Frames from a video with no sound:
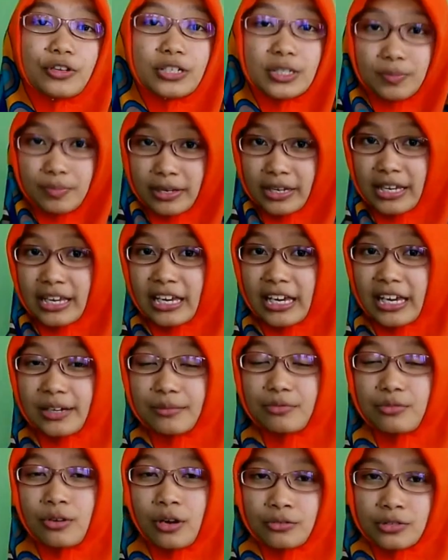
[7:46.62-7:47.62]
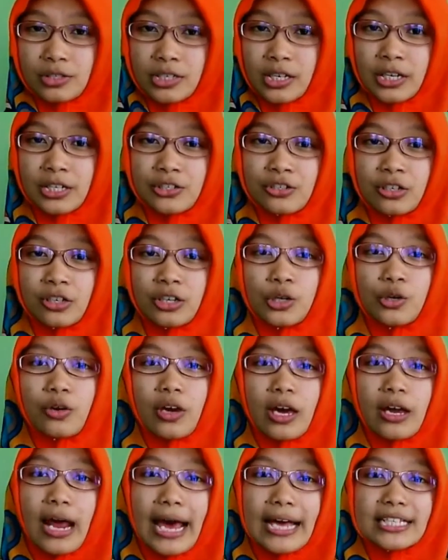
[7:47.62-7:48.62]
For speaking and pronunciation,
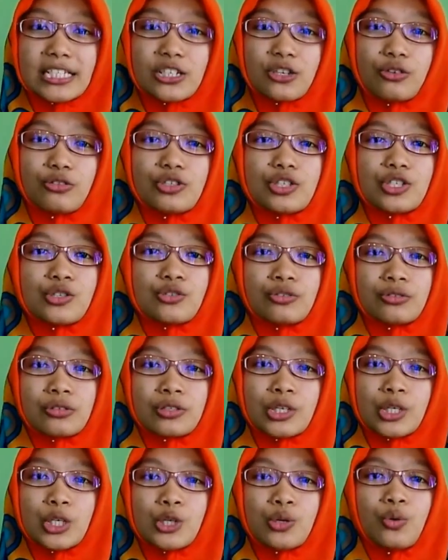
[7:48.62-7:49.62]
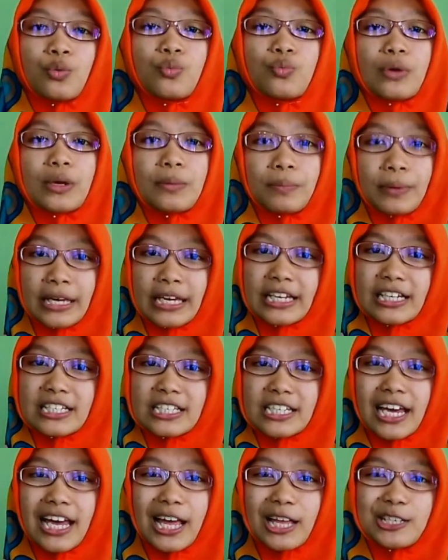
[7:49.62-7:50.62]
you can ask your students to
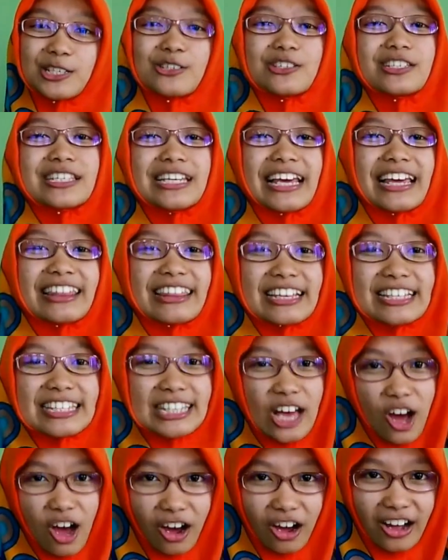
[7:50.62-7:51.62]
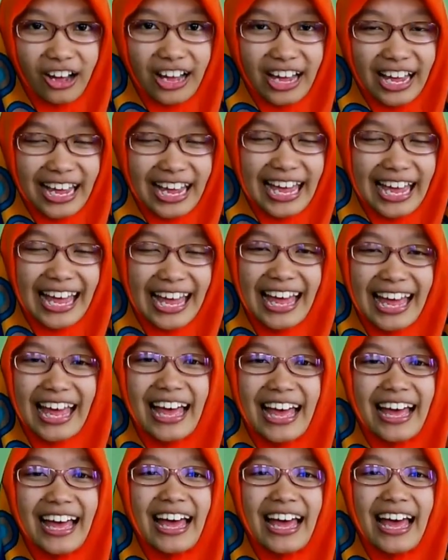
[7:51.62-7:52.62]
repeat to sing the song.
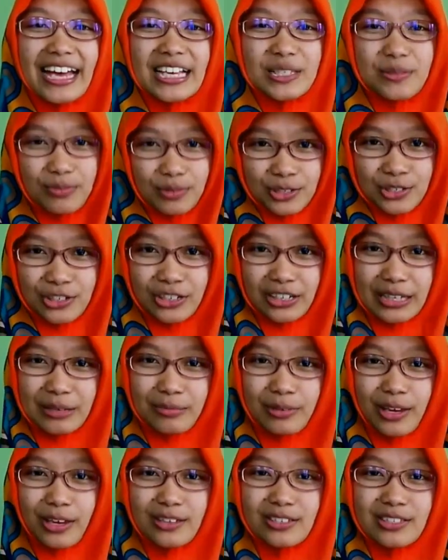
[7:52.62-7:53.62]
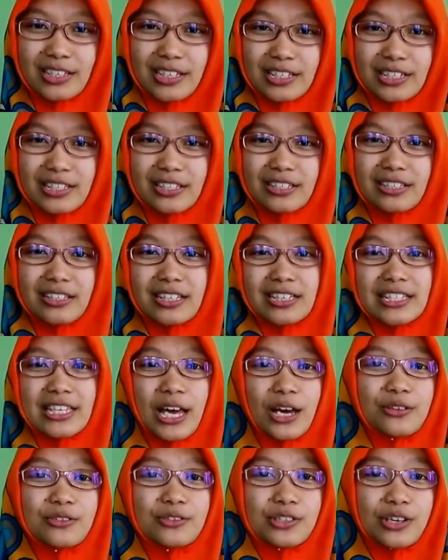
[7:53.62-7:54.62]
Especially because the
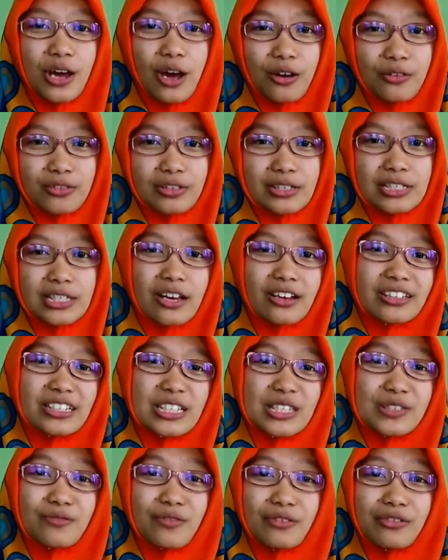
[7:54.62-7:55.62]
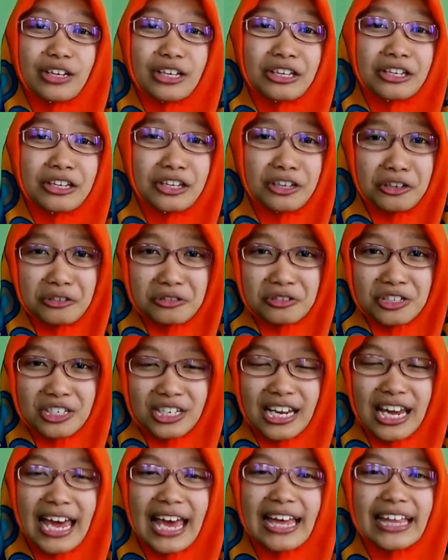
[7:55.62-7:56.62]
sound of the song is very
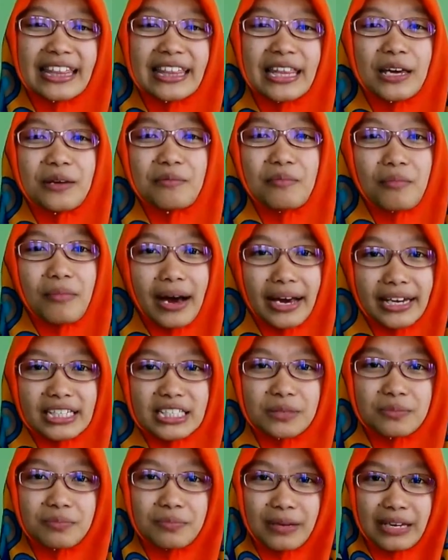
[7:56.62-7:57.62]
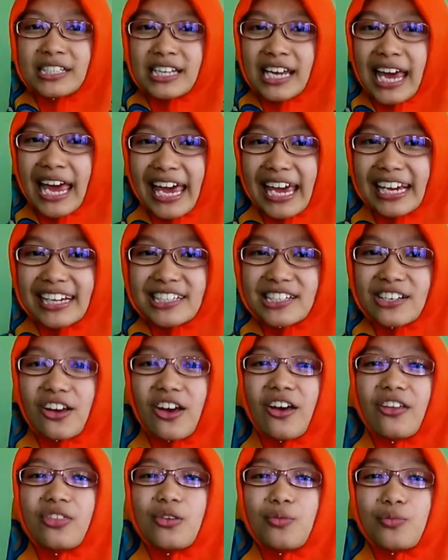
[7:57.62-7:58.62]
cute, they might
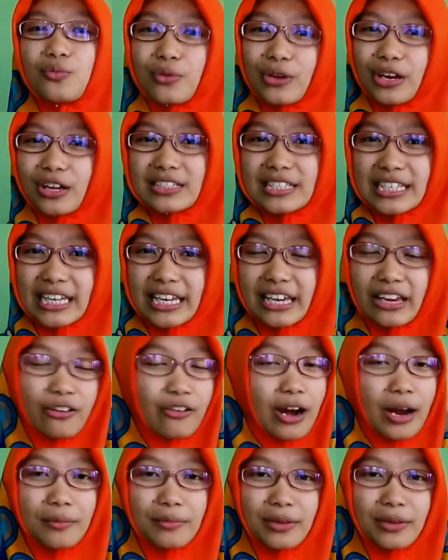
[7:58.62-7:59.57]
imitate the real singer.